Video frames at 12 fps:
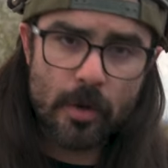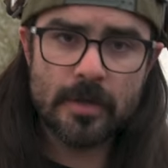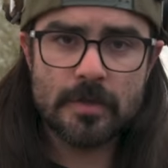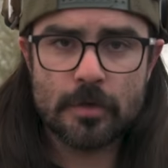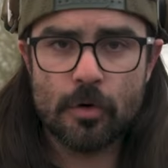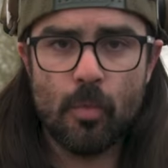
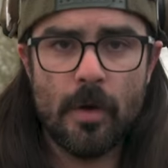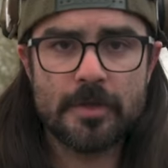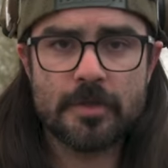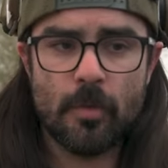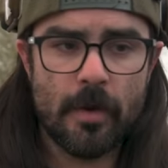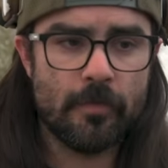concern
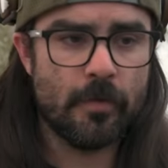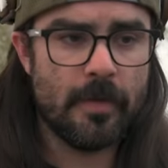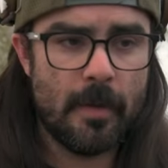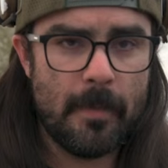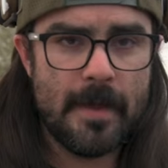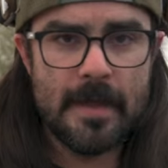whatsoever
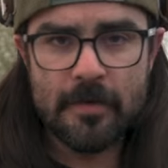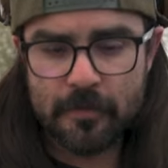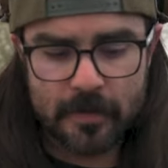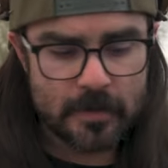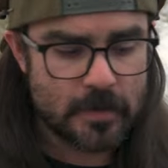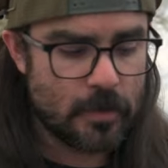that my
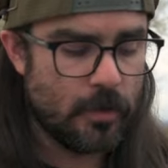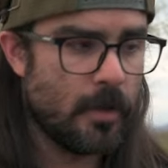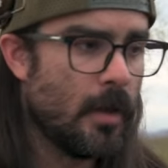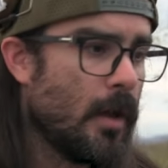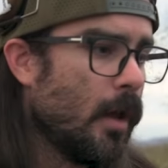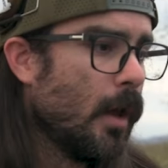infants
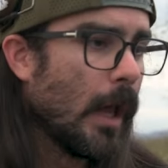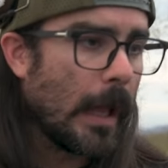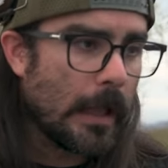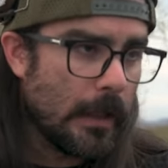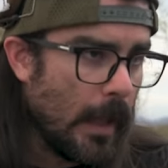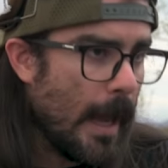could
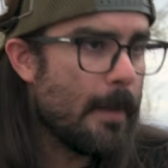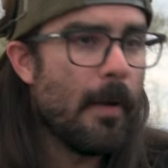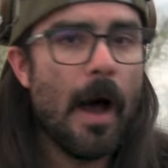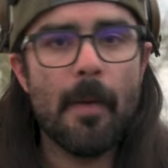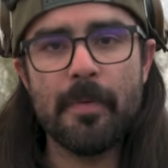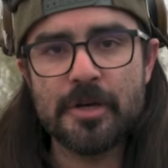climb
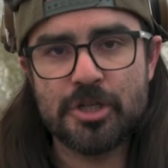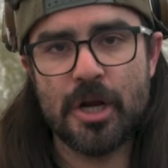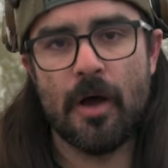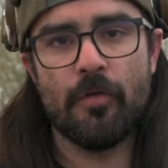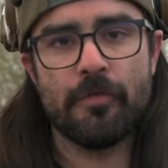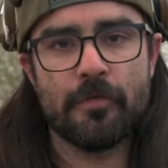up a
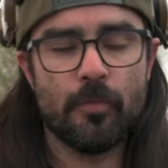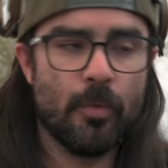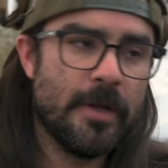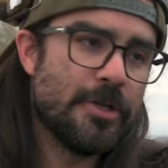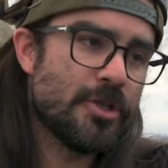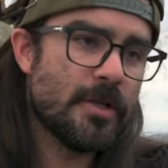shelf,
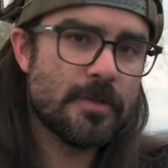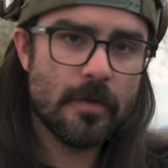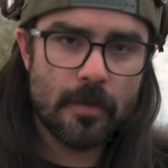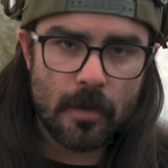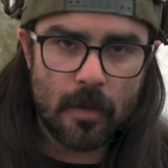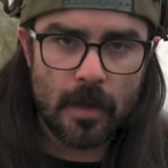reach into
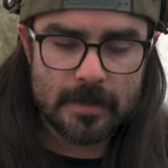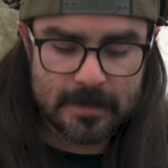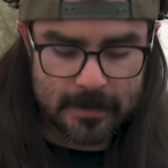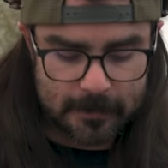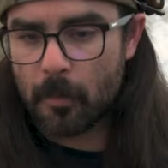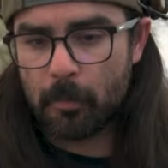the
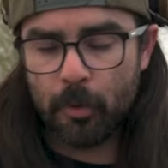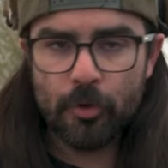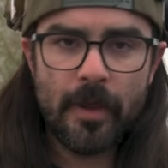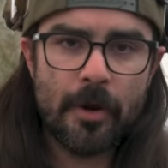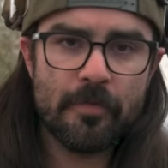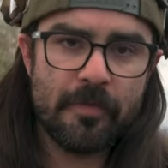closet, pull down a